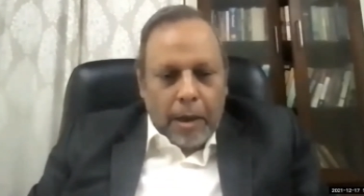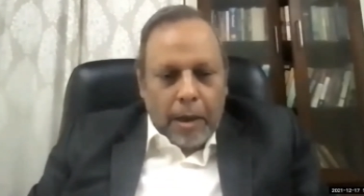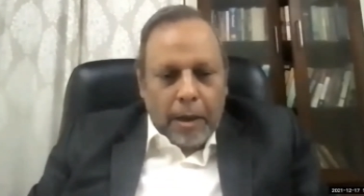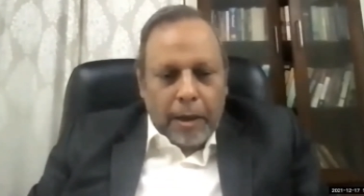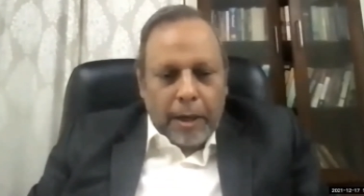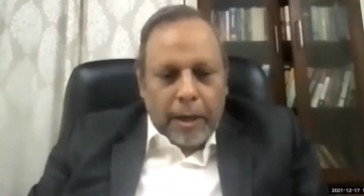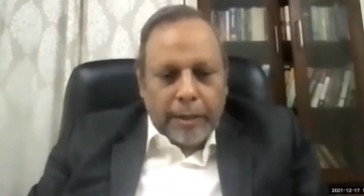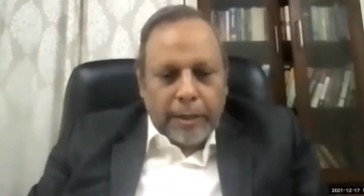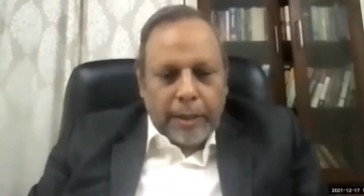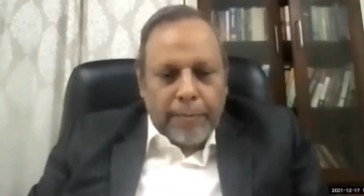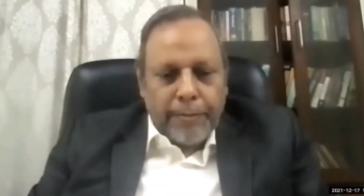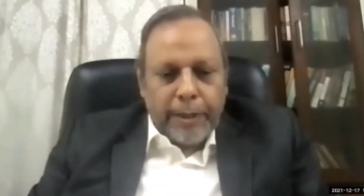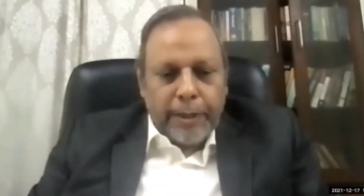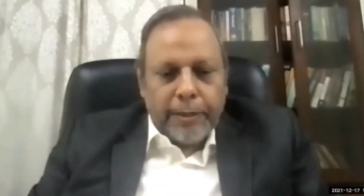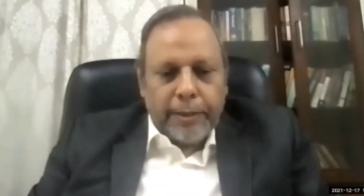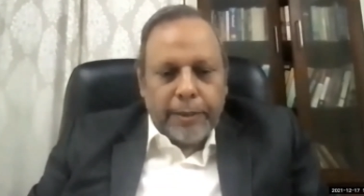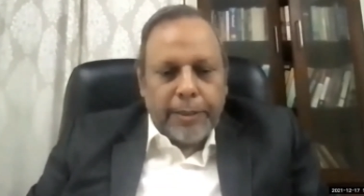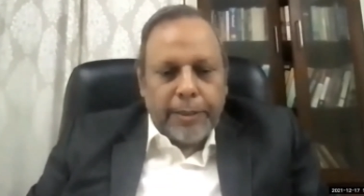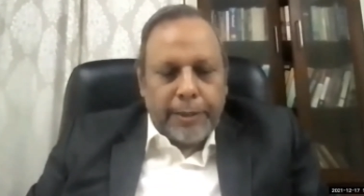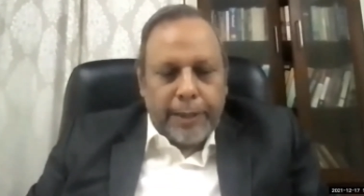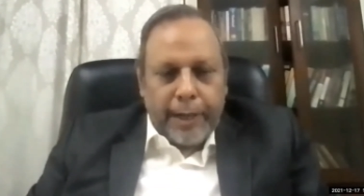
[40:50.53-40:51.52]
consumption
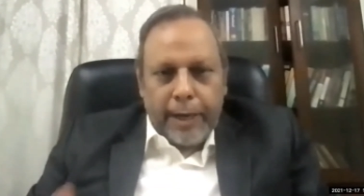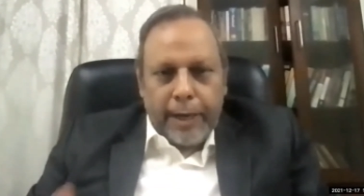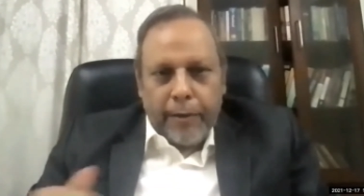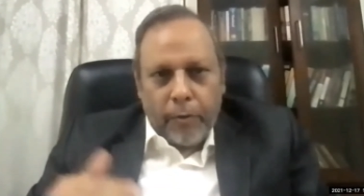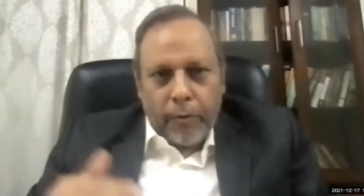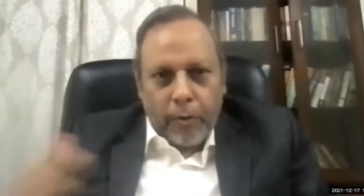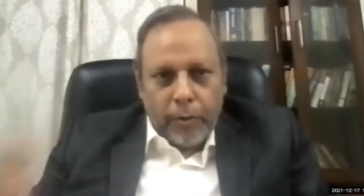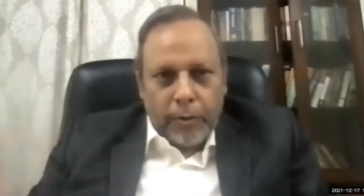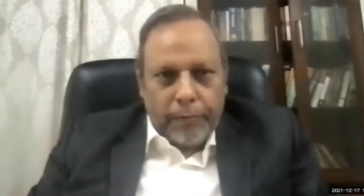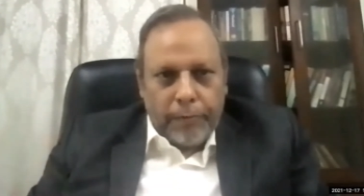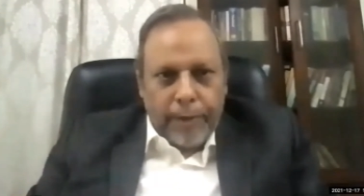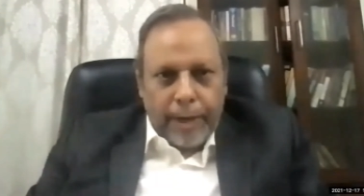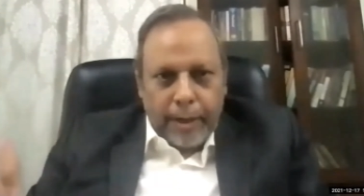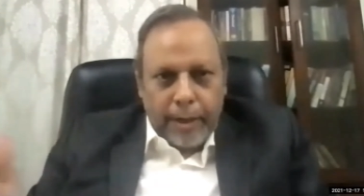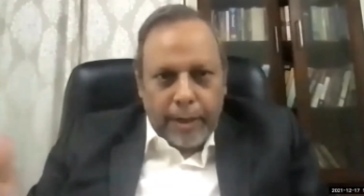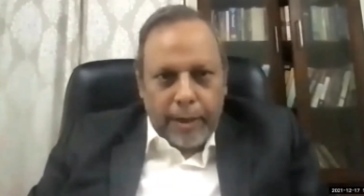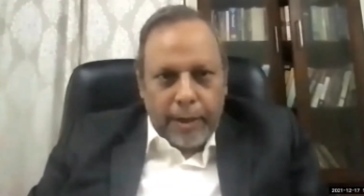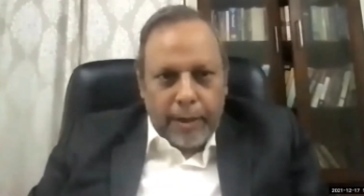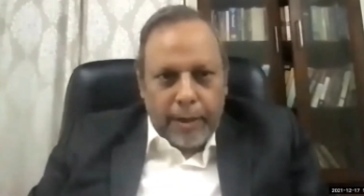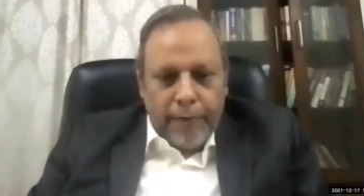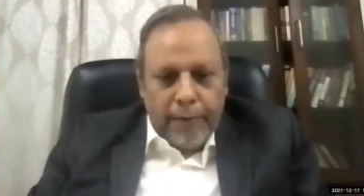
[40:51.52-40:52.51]
sustained growth
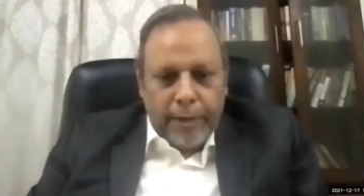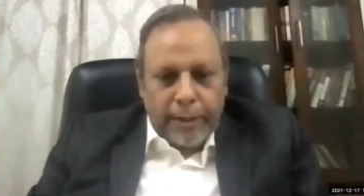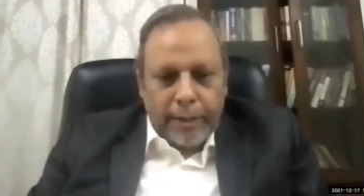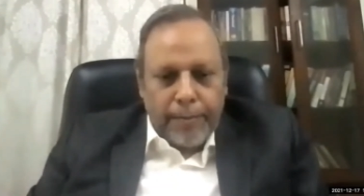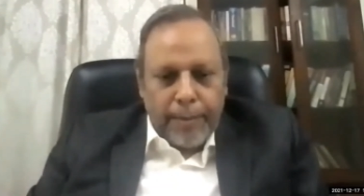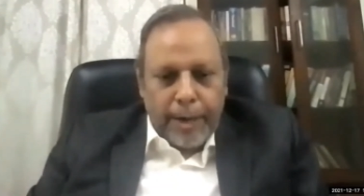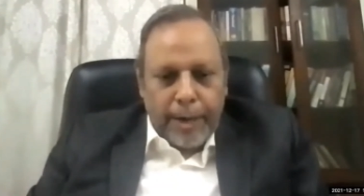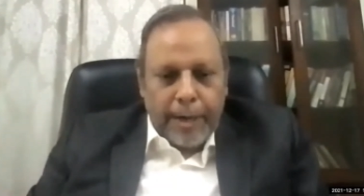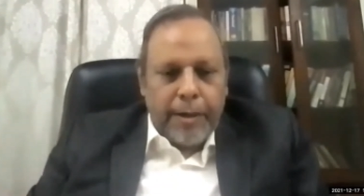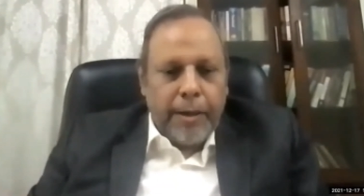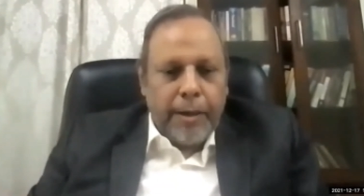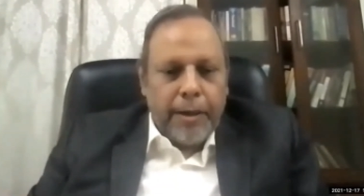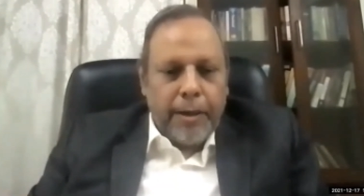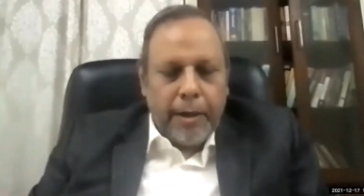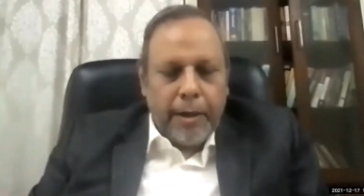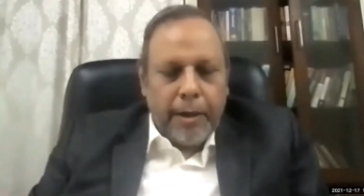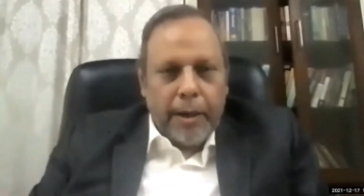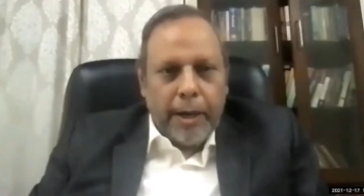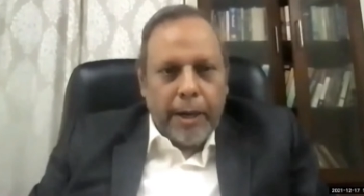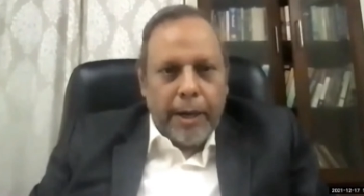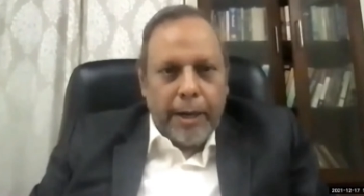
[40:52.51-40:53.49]
when investment
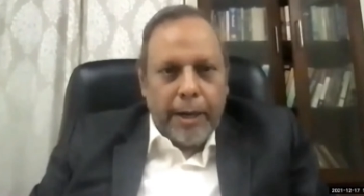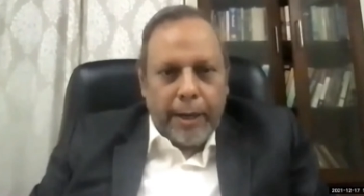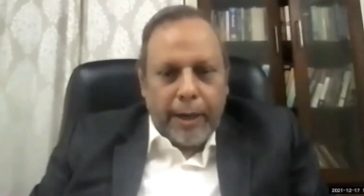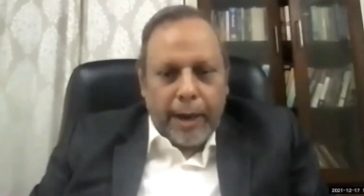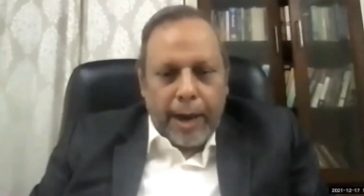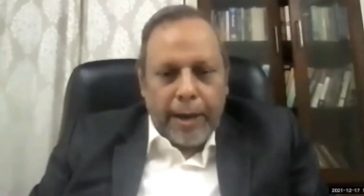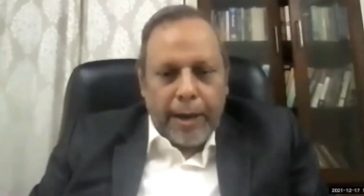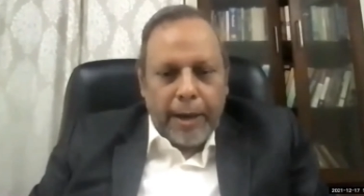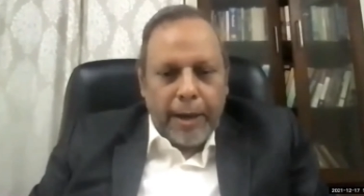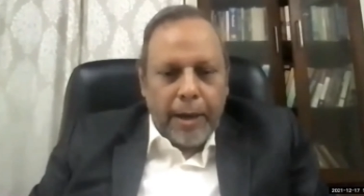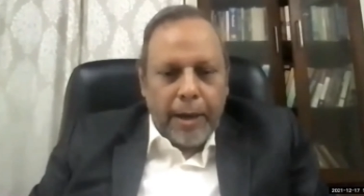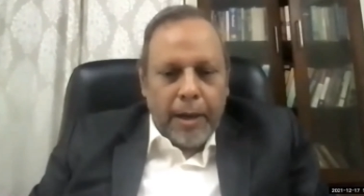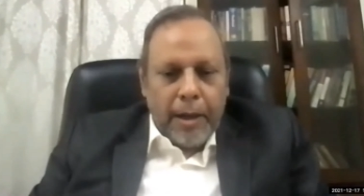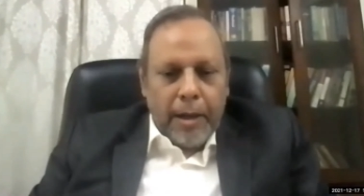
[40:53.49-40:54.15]
rate declined,